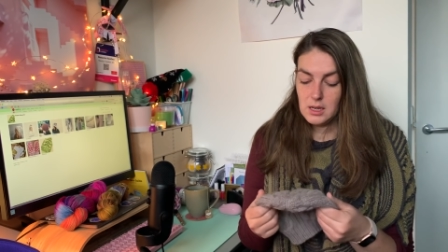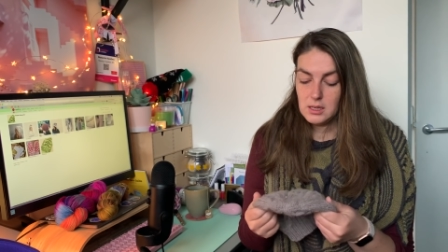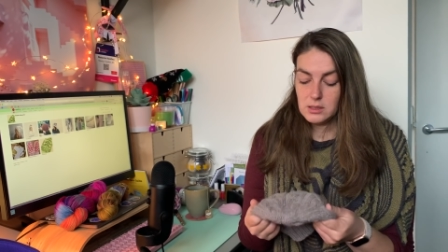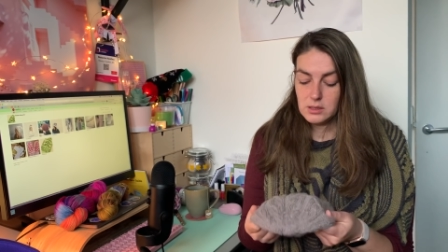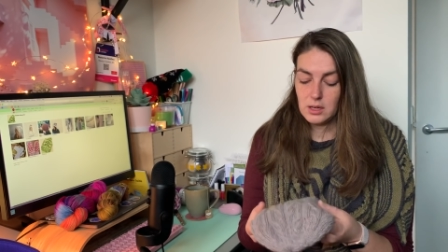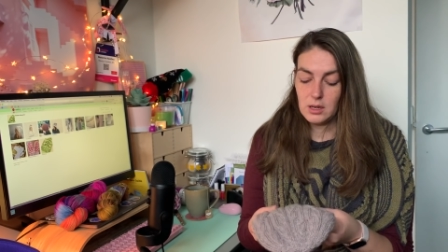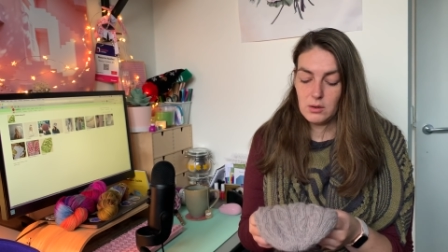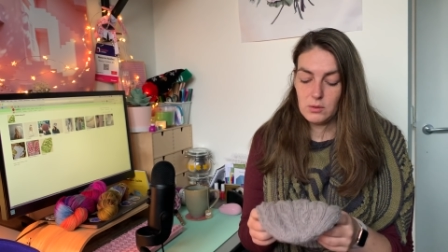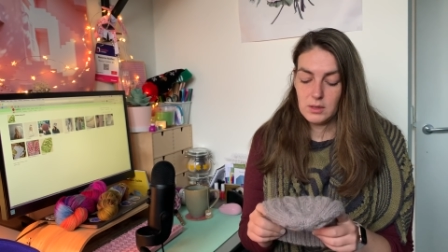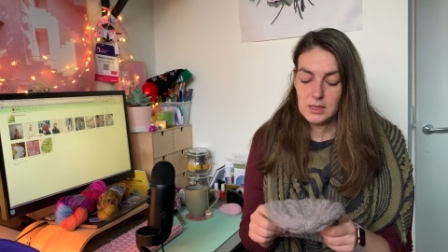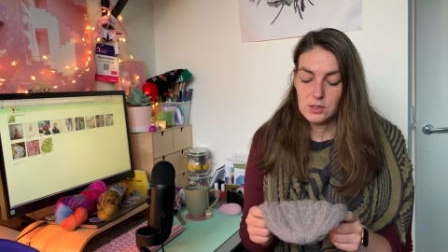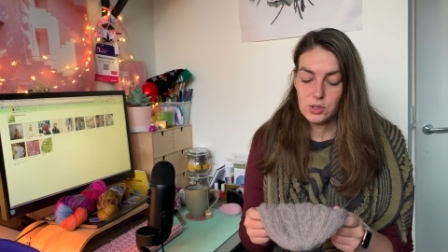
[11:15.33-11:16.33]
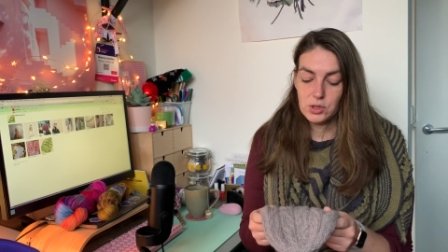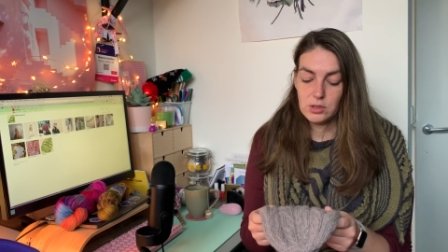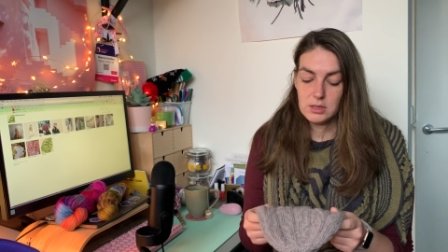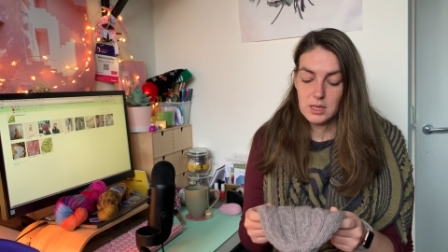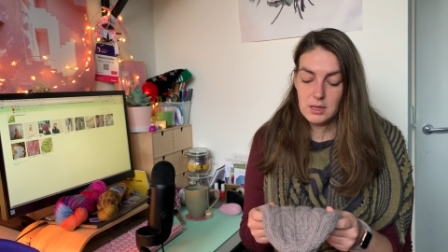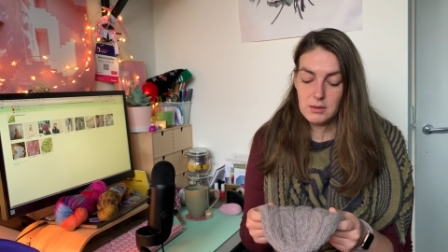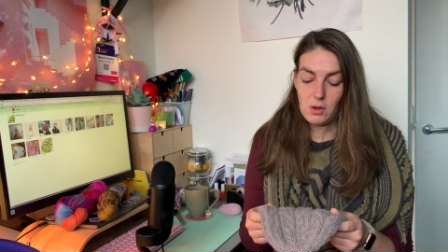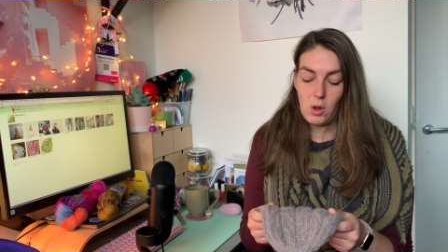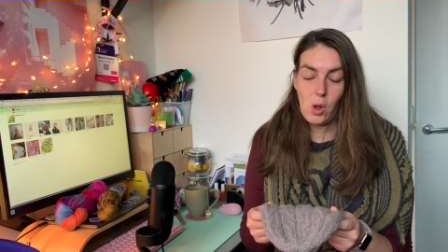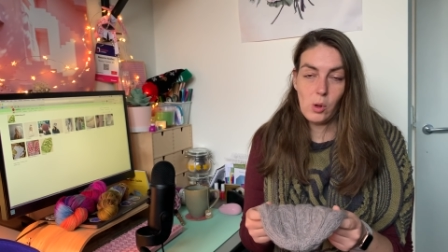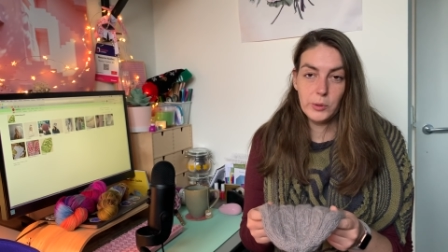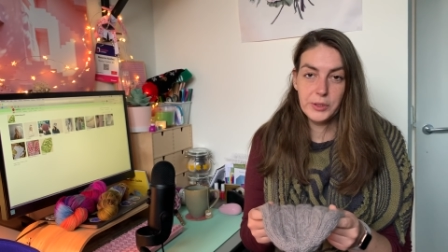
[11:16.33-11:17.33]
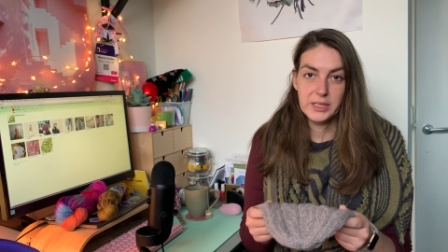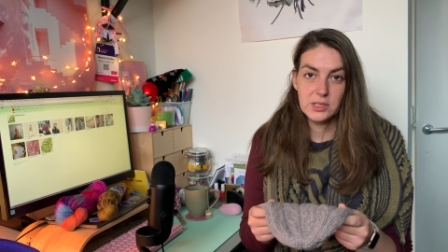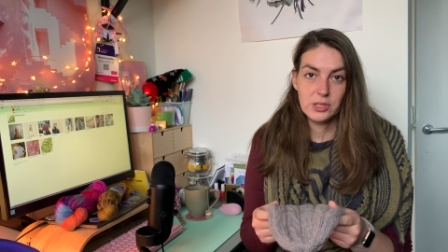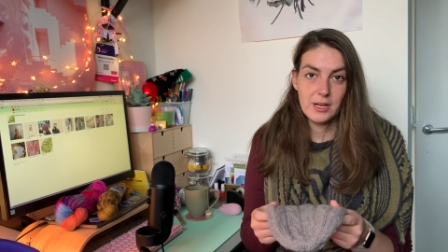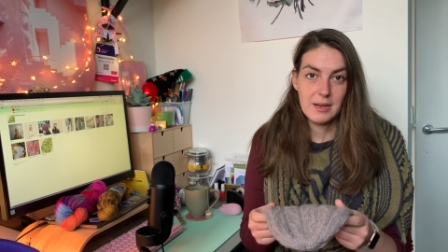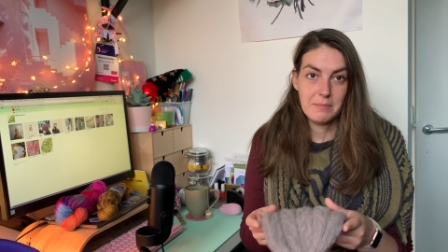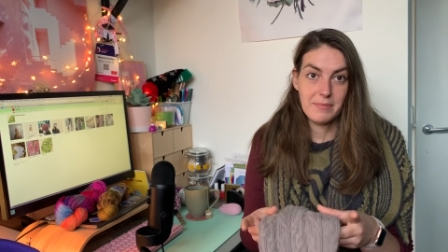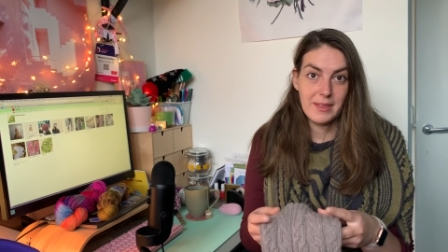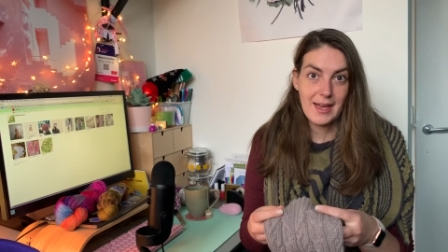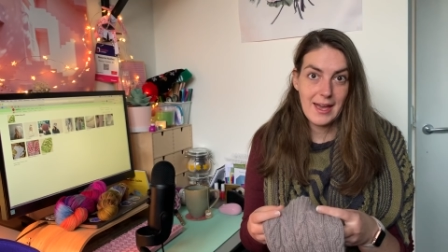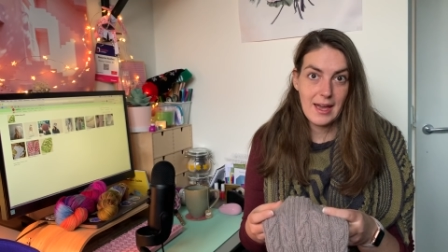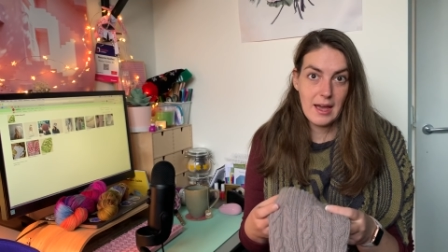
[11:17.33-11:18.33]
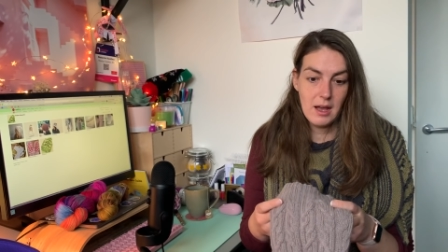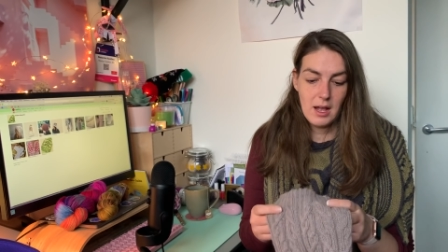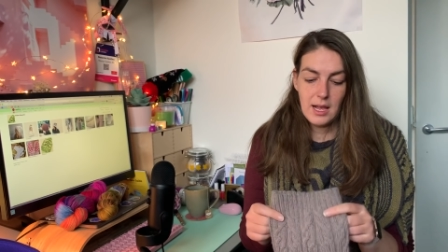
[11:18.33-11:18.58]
so it should hold its shape there